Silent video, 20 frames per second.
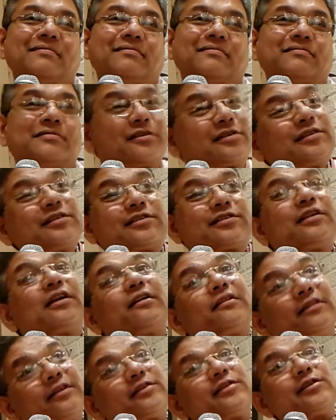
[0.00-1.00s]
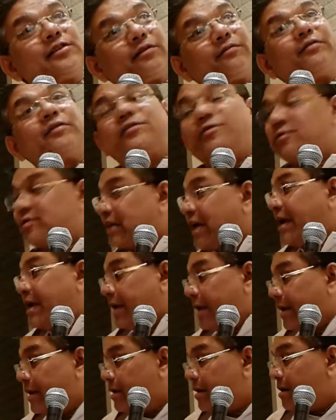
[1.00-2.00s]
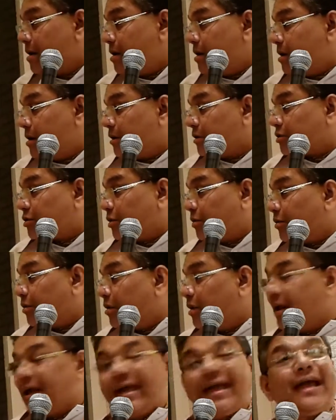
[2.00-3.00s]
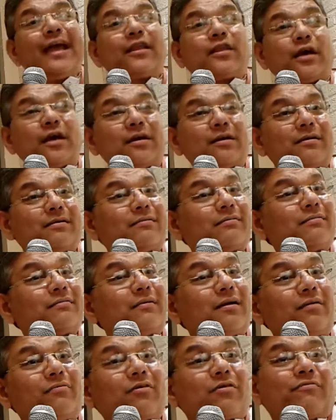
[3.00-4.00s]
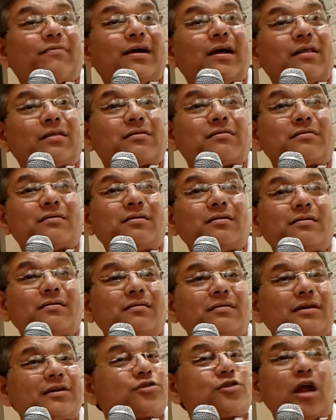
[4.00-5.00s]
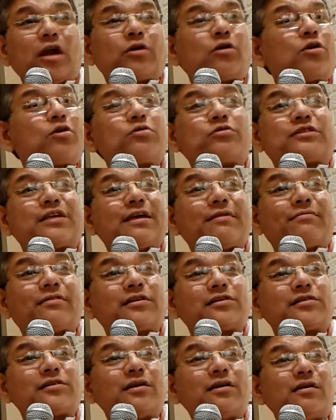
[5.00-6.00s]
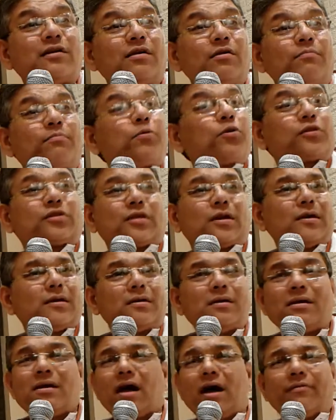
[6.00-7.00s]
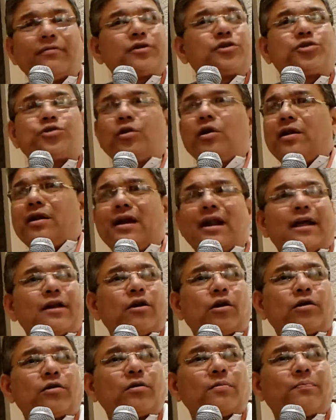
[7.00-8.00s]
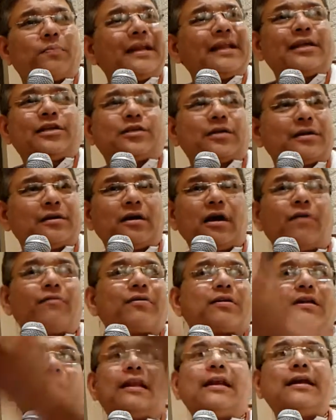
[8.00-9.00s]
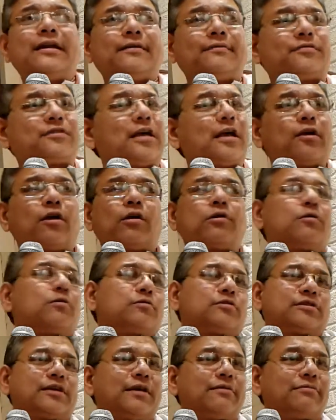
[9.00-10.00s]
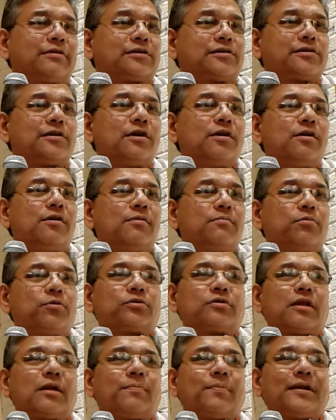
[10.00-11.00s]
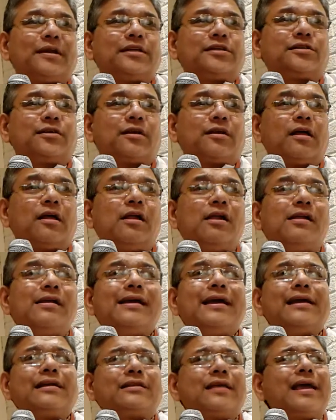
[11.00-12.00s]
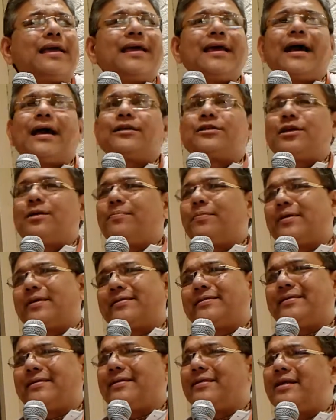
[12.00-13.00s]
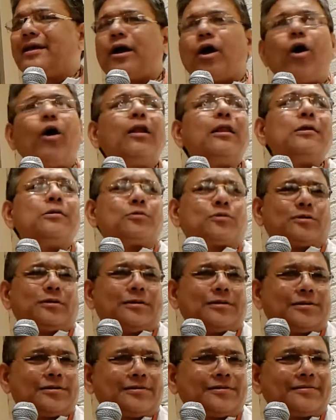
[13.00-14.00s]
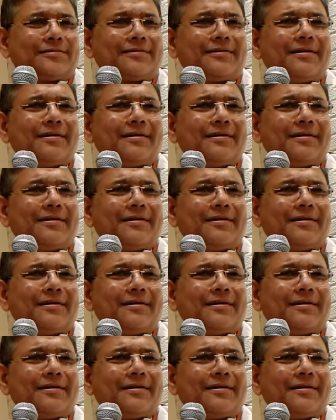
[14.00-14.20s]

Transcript: This is our society. So, dhana, our wealth, is not going to save us. Putra, our children are not going to, parijana, our relatives are not going to save us. Putra parijana, ithe ki ache parati, they are all useless.